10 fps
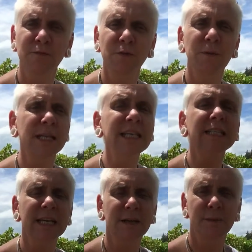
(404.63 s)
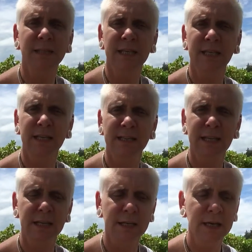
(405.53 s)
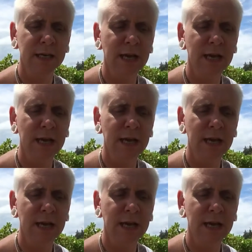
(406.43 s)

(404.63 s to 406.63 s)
And if we've been eating a particular thing